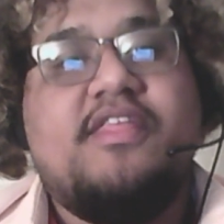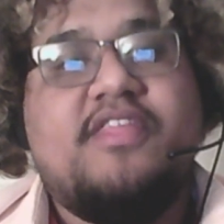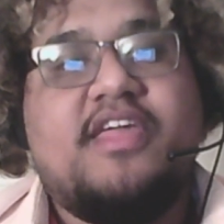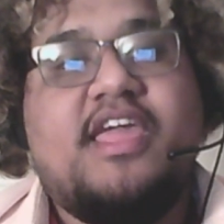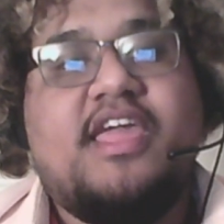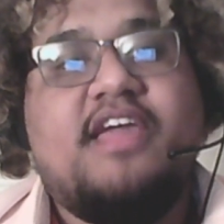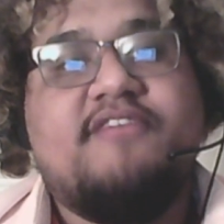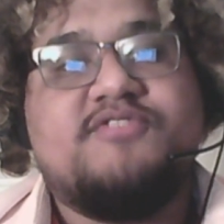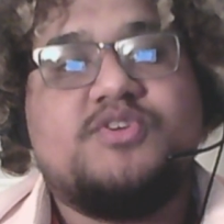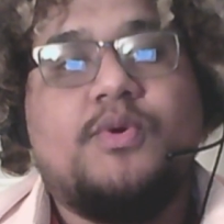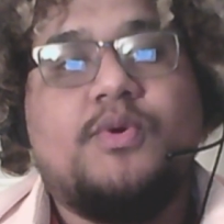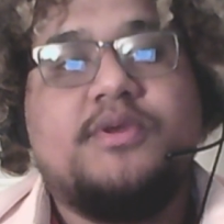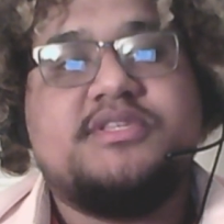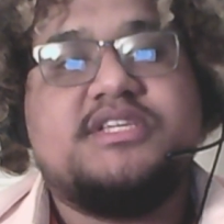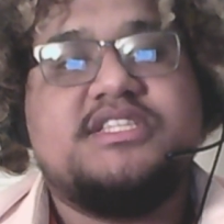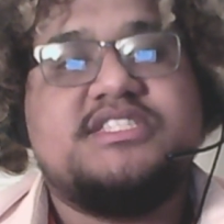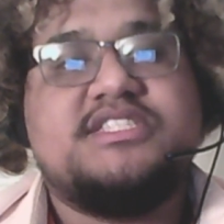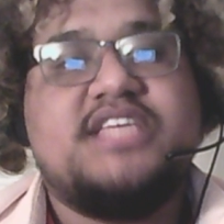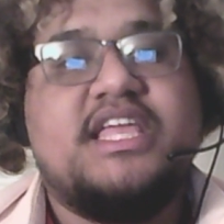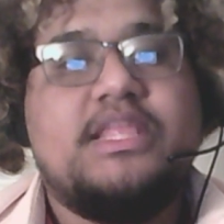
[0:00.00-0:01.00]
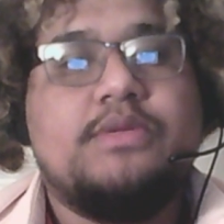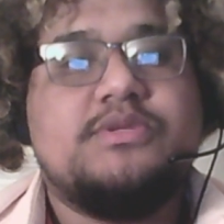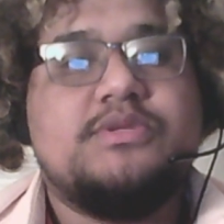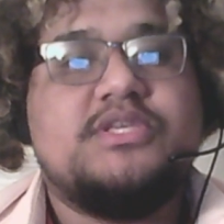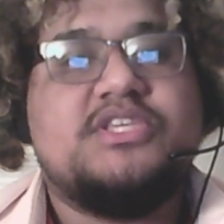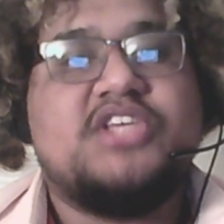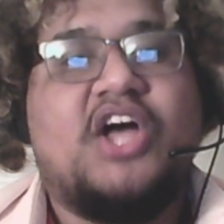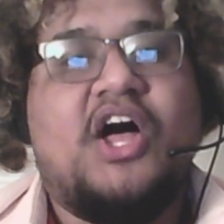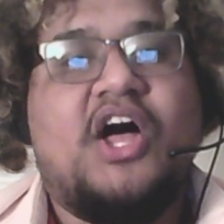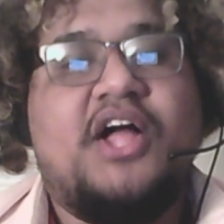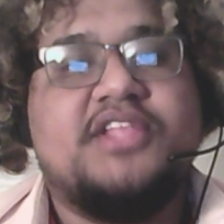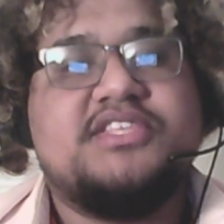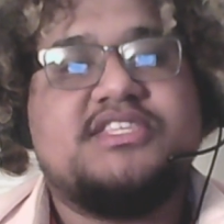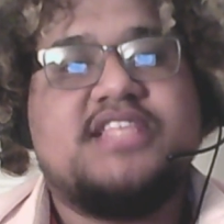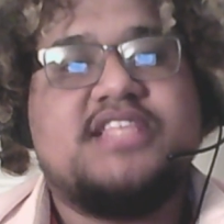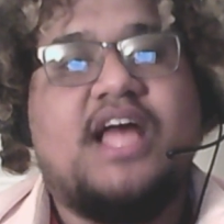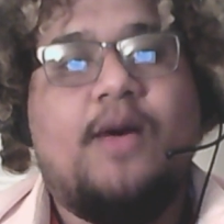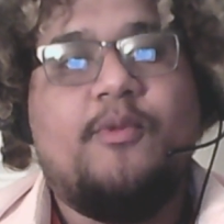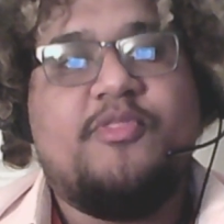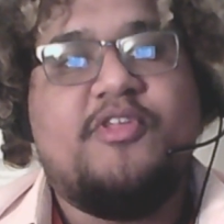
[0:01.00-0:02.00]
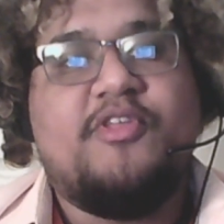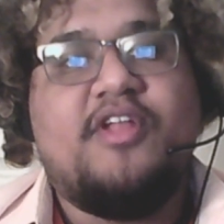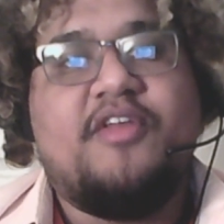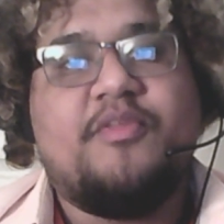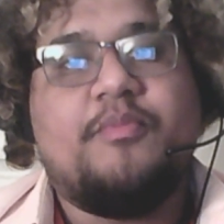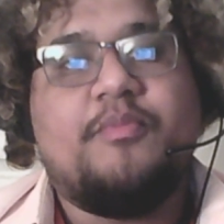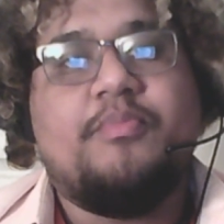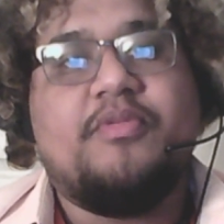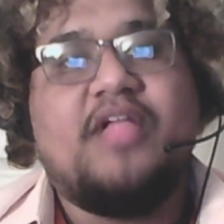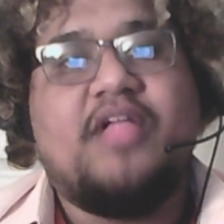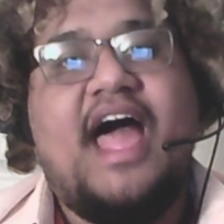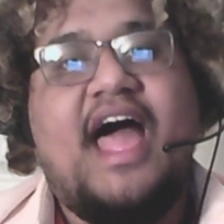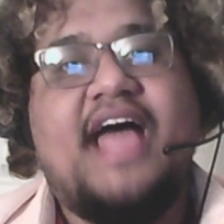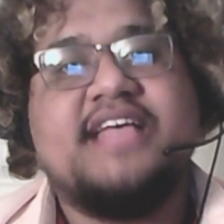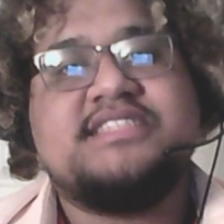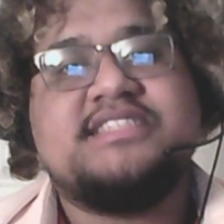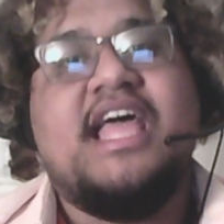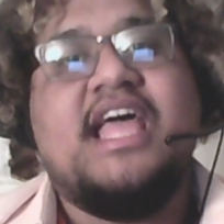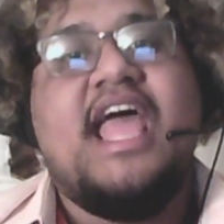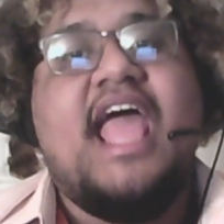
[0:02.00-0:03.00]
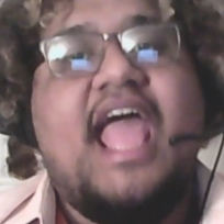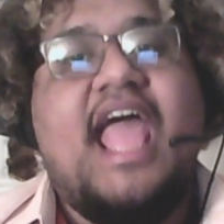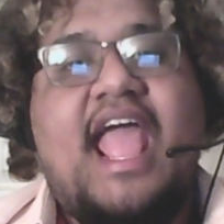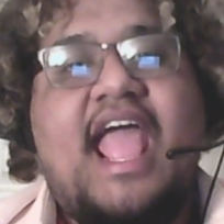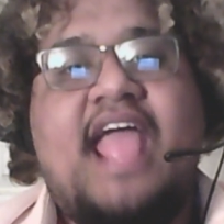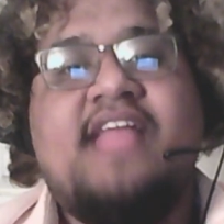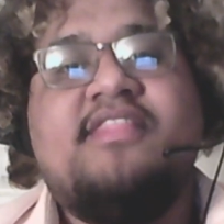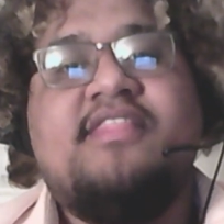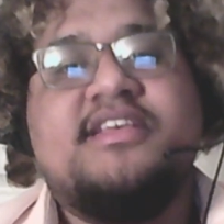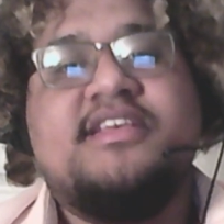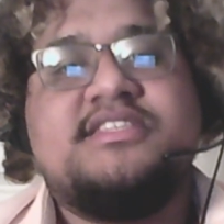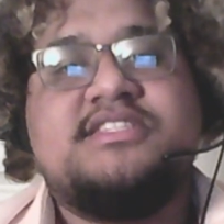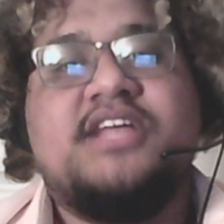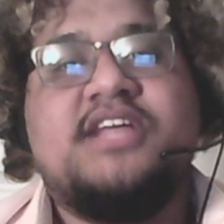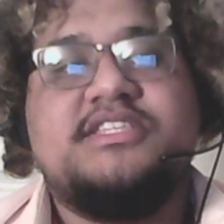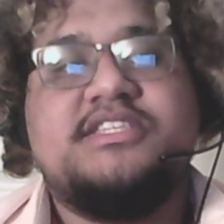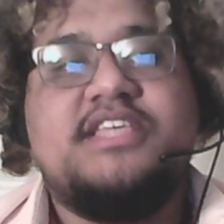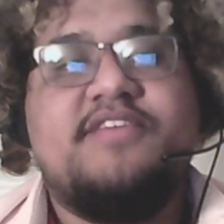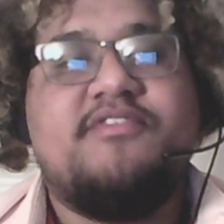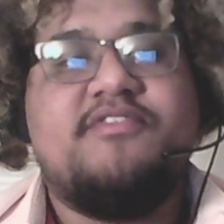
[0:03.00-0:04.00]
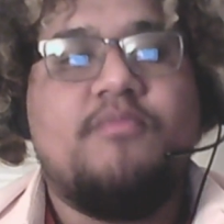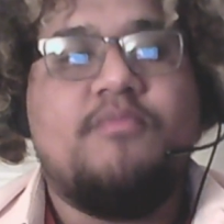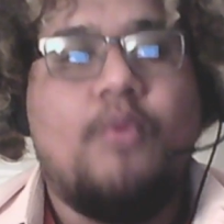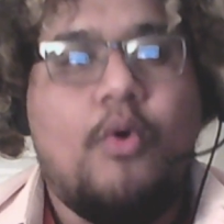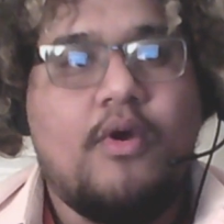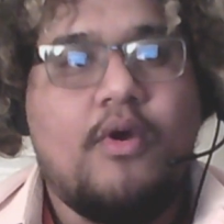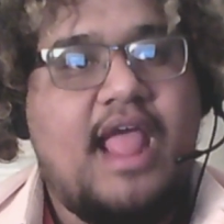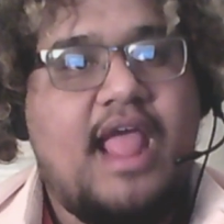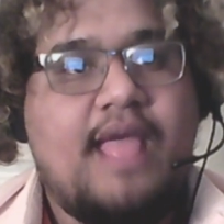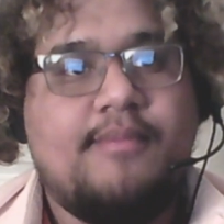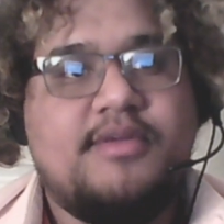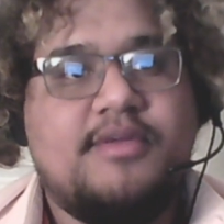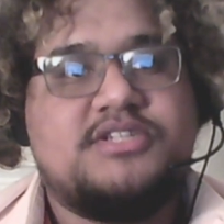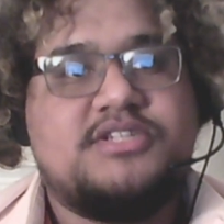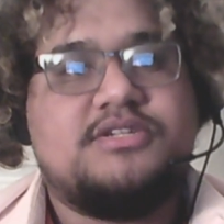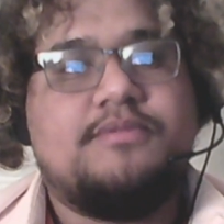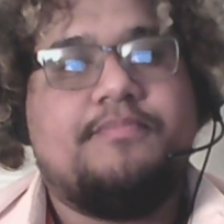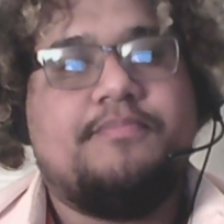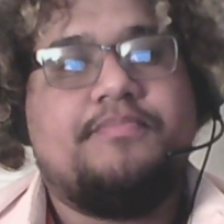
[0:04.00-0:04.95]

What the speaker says: The King of Toys continues his onslaught with another blast, and this does even more damage.